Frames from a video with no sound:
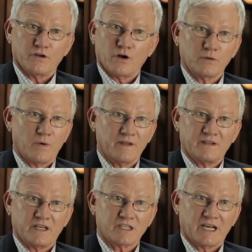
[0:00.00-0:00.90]
And the only way
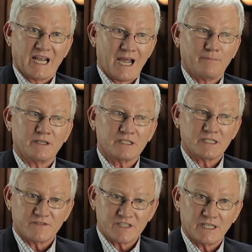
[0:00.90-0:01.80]
that that's going to happen
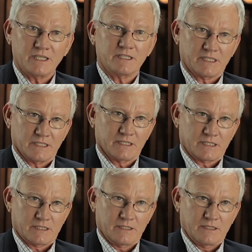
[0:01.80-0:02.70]
is if
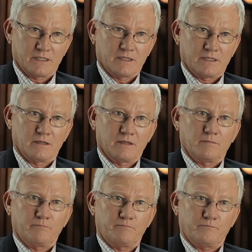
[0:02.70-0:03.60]
citizens
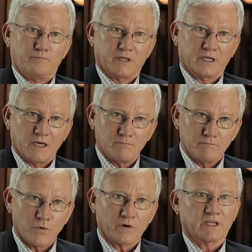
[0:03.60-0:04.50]
become
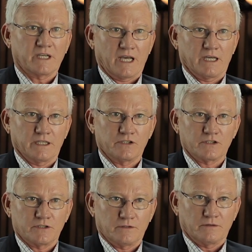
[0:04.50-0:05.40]
more
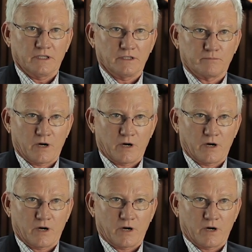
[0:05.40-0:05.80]
engaged in the